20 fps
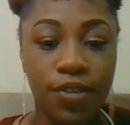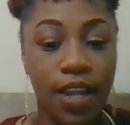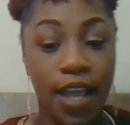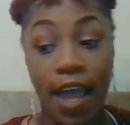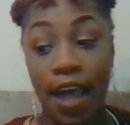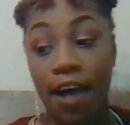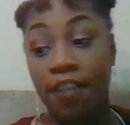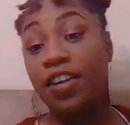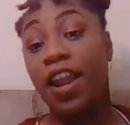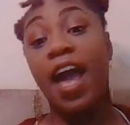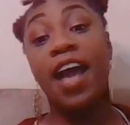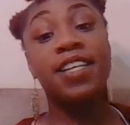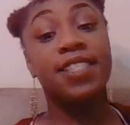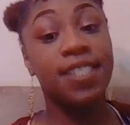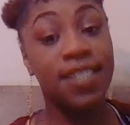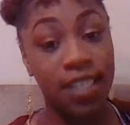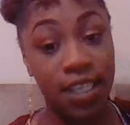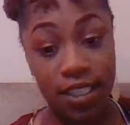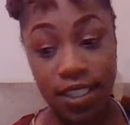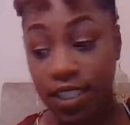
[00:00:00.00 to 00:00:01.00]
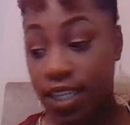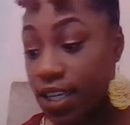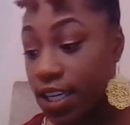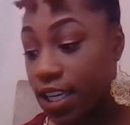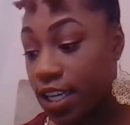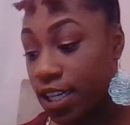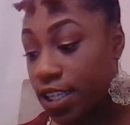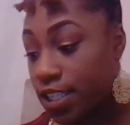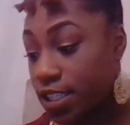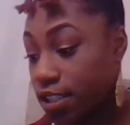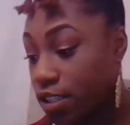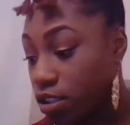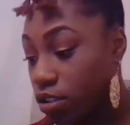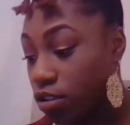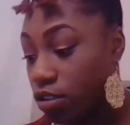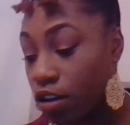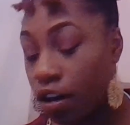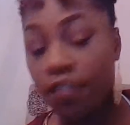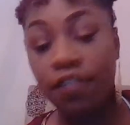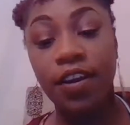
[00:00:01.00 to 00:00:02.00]
have not sent the list
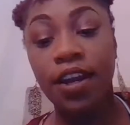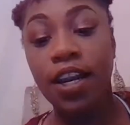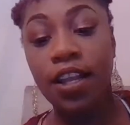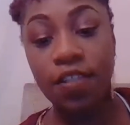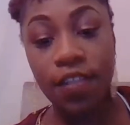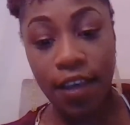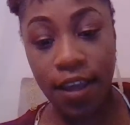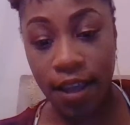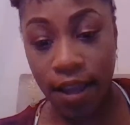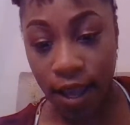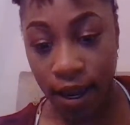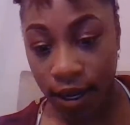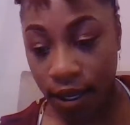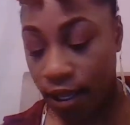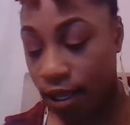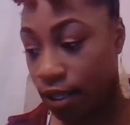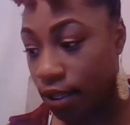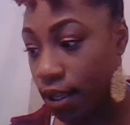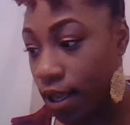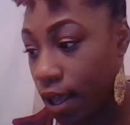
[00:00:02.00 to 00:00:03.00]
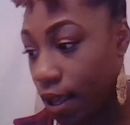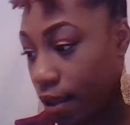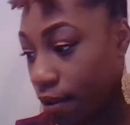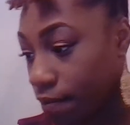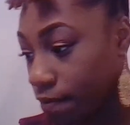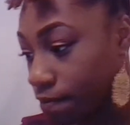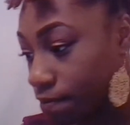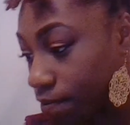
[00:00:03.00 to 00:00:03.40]
of anything I need yet.